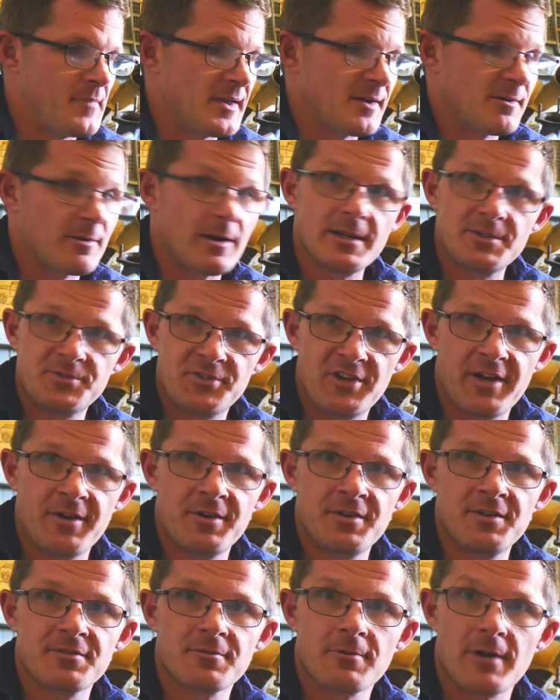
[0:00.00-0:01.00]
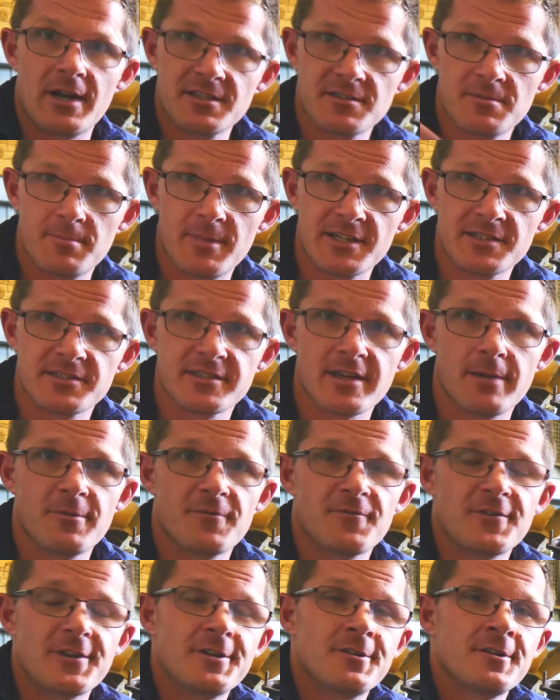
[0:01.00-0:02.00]
Great shows, great to meet some
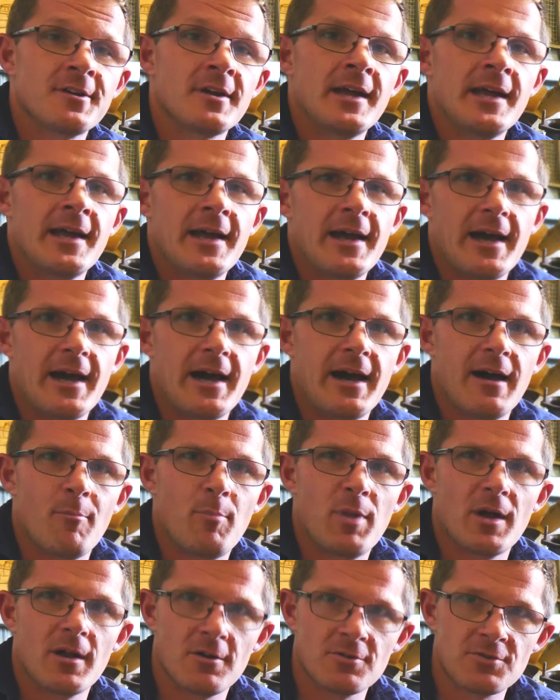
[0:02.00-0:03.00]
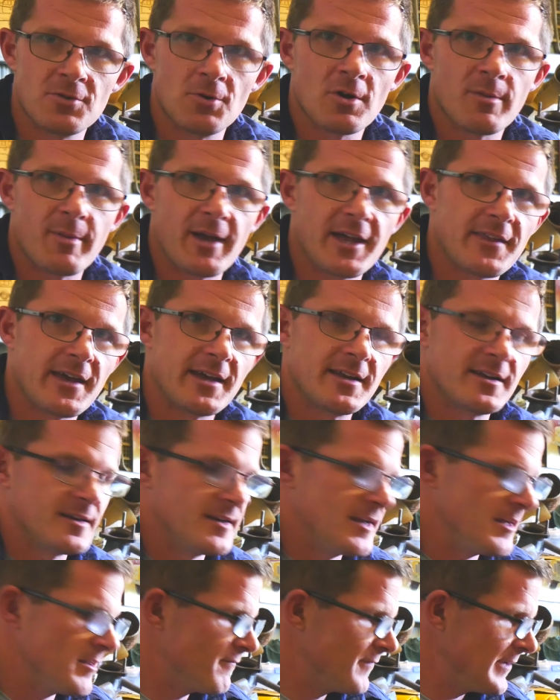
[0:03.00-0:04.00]
of you, but I'll talk about that in
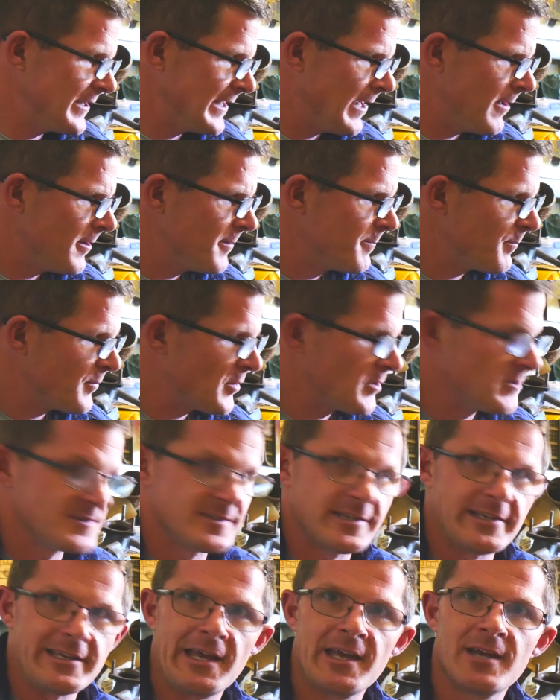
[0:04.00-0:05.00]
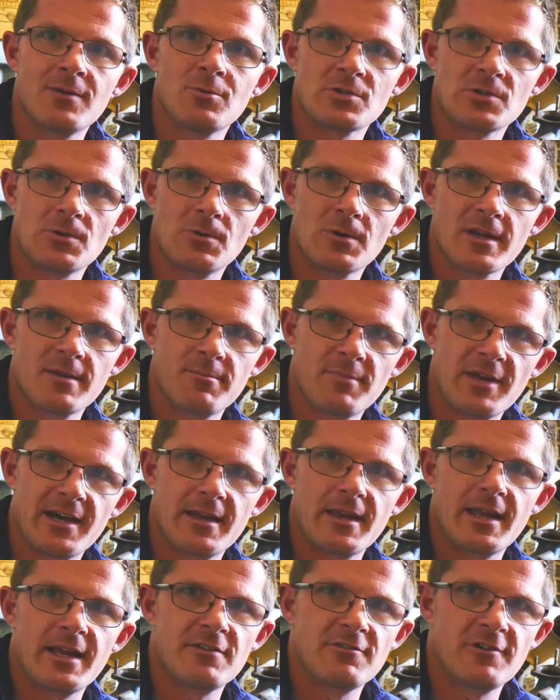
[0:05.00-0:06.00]
another video, because today we're talking
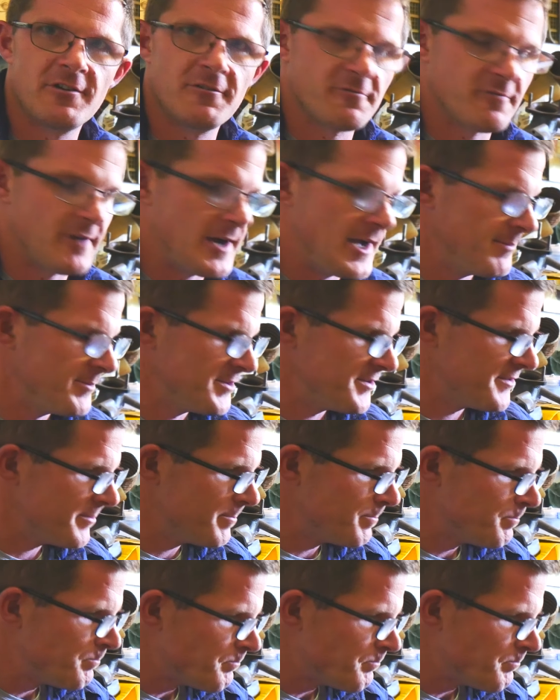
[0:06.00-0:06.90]
about engine dramas.